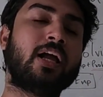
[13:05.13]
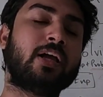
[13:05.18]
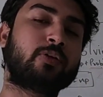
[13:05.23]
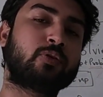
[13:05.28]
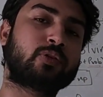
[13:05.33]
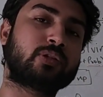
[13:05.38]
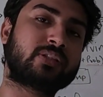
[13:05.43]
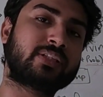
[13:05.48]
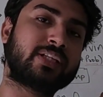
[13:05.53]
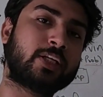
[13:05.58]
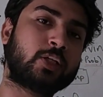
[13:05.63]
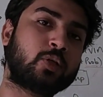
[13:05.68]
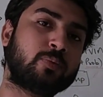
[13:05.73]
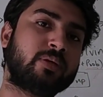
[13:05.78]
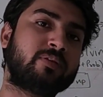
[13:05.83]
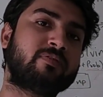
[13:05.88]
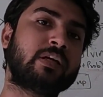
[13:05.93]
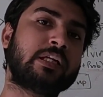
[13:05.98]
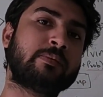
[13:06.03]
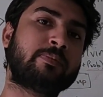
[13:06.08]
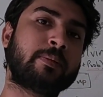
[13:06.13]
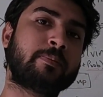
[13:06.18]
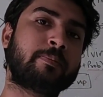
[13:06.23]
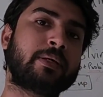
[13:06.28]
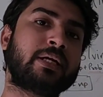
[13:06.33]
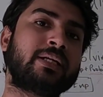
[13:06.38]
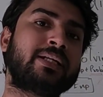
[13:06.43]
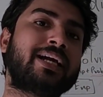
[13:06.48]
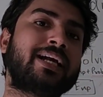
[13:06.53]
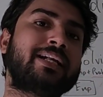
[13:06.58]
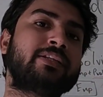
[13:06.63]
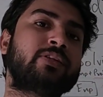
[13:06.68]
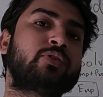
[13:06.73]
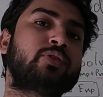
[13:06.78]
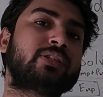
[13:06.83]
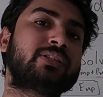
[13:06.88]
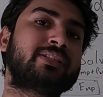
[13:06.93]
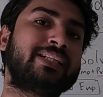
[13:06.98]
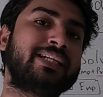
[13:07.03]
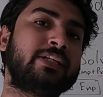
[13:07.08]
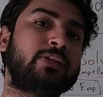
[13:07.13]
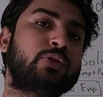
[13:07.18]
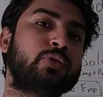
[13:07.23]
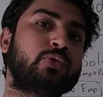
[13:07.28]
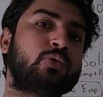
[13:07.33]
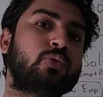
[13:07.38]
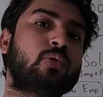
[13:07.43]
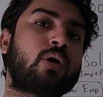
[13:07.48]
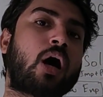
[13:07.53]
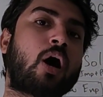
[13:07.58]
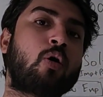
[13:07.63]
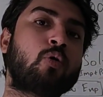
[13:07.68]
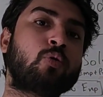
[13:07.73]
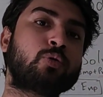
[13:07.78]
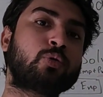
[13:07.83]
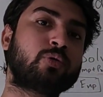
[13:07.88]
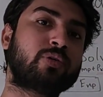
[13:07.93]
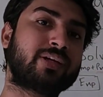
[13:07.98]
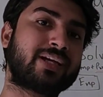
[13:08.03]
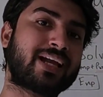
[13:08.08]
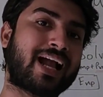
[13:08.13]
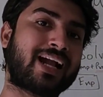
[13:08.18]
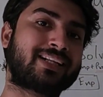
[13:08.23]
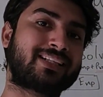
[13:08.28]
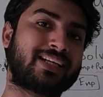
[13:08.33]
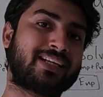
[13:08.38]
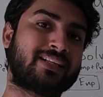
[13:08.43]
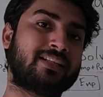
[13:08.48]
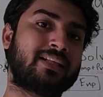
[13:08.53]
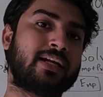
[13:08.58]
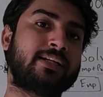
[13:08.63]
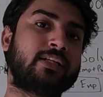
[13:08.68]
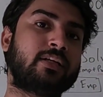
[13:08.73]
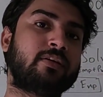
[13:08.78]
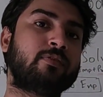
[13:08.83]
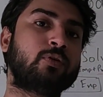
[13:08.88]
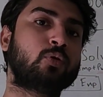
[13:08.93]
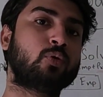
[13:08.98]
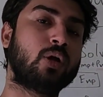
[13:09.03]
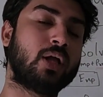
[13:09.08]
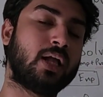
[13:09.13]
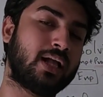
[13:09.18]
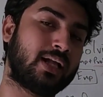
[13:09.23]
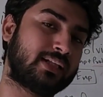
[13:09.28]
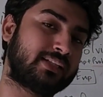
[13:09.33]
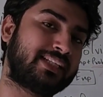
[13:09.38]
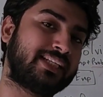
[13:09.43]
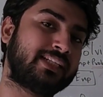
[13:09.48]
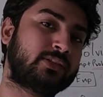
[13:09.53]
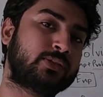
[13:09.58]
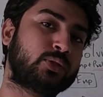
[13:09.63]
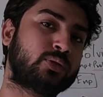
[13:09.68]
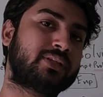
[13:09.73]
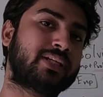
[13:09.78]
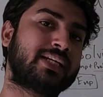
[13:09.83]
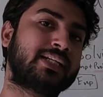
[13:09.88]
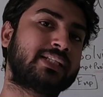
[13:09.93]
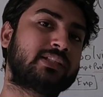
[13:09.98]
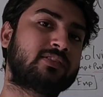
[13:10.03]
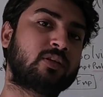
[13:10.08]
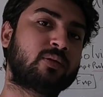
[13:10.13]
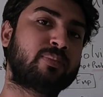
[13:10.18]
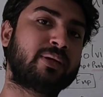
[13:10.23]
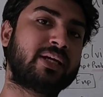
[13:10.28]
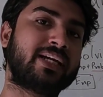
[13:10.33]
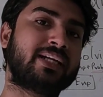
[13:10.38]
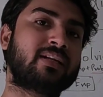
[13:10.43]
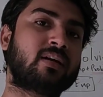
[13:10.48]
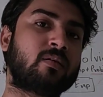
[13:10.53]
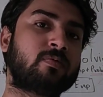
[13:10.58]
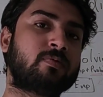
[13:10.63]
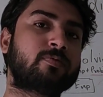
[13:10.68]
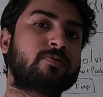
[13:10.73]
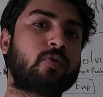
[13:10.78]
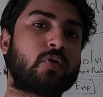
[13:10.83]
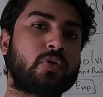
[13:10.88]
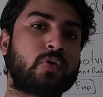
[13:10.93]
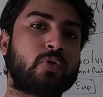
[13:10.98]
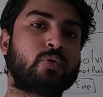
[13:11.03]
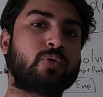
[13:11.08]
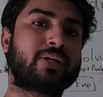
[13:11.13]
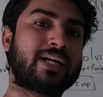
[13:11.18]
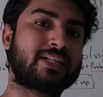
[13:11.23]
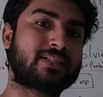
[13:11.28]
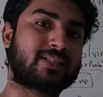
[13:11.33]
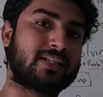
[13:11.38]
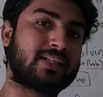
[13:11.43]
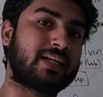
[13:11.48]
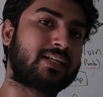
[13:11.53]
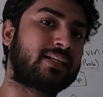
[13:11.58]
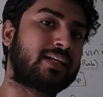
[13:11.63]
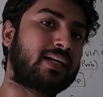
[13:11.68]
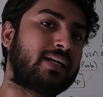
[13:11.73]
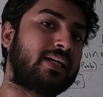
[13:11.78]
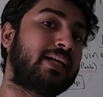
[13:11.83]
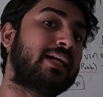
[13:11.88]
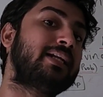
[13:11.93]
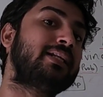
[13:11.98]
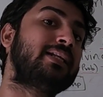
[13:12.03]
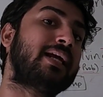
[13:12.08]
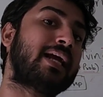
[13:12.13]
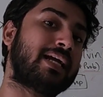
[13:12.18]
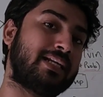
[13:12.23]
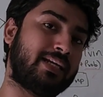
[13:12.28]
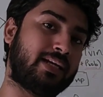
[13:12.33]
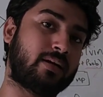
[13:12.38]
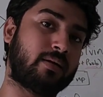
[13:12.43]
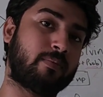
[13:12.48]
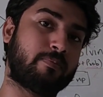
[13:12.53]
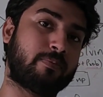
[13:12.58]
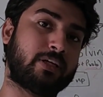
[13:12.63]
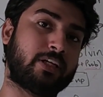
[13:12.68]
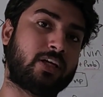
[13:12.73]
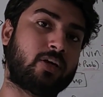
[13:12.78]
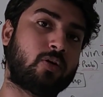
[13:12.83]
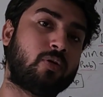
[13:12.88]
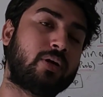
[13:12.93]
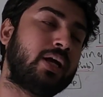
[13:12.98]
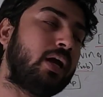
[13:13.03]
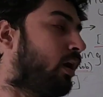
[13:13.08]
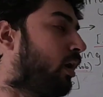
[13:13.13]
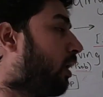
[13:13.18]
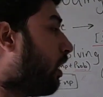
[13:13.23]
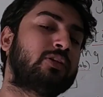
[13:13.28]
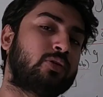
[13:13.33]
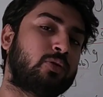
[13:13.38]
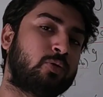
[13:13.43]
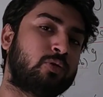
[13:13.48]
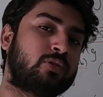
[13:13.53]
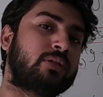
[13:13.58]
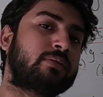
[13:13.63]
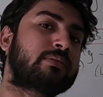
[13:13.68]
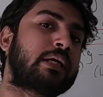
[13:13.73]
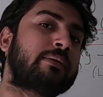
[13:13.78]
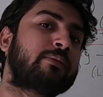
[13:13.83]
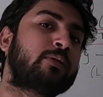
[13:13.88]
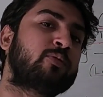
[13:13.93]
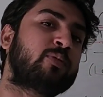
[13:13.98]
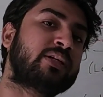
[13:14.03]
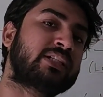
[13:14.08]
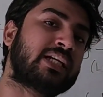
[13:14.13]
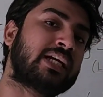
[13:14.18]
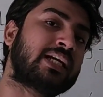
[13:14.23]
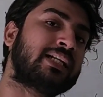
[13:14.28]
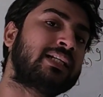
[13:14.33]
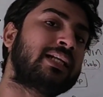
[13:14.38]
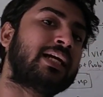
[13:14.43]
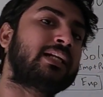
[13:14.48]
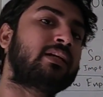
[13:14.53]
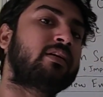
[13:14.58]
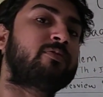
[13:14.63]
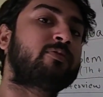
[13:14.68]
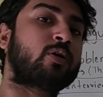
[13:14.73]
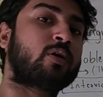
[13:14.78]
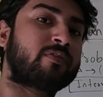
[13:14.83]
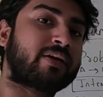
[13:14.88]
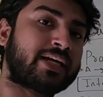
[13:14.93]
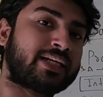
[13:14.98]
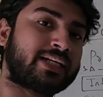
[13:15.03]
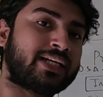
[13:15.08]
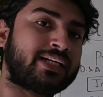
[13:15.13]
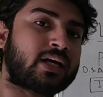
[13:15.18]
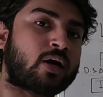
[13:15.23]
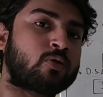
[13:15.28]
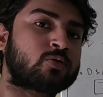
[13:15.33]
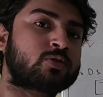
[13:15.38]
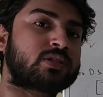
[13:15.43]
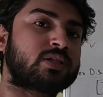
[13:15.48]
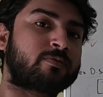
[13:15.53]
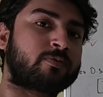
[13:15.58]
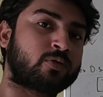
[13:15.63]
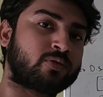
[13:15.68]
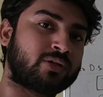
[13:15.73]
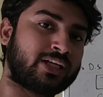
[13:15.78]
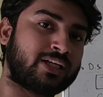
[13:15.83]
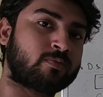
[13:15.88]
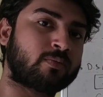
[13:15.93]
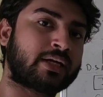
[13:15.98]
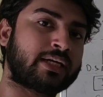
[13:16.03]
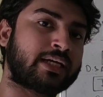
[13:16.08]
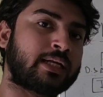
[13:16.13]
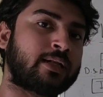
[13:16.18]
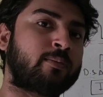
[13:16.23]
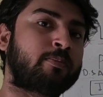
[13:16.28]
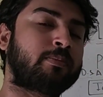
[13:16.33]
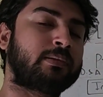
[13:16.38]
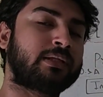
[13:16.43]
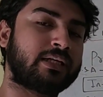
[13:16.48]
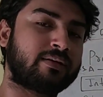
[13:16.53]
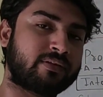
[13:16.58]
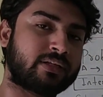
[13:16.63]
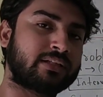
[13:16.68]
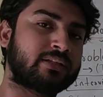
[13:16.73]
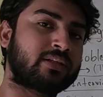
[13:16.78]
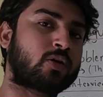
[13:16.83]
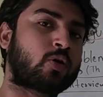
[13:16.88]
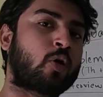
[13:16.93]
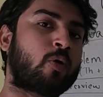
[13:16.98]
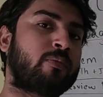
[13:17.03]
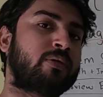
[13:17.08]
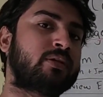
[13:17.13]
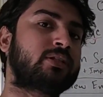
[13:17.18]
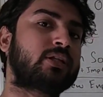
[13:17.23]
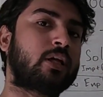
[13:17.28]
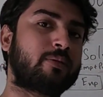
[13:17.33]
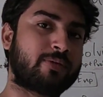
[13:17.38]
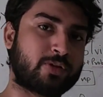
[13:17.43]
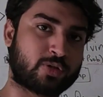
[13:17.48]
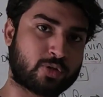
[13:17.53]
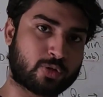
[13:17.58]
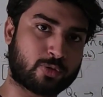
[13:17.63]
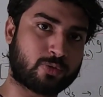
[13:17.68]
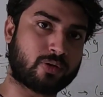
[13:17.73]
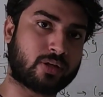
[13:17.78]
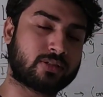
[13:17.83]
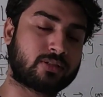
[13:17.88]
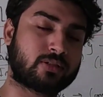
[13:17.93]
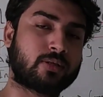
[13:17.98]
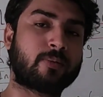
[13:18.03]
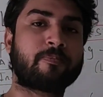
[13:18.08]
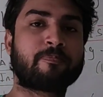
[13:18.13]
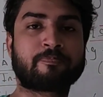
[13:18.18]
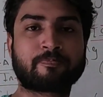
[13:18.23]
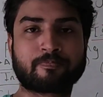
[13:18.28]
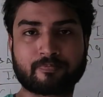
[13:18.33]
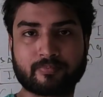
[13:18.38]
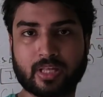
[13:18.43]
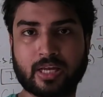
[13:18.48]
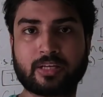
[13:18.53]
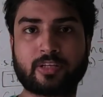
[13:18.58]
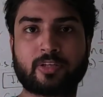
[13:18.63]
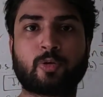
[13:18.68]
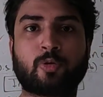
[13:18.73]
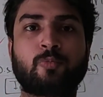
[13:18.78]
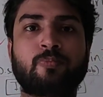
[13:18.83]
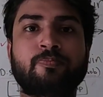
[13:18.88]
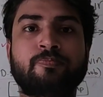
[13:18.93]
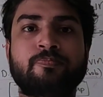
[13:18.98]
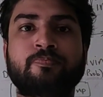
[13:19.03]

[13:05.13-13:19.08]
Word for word: You just need to be well prepared and you just need to know how to react in the interview. These two things will be enough for you to get selected in any company, okay? So do subscribe to my channel, and if you have any doubts, if you need my help, leave it in the comments. I'll be sure to answer. Thank you.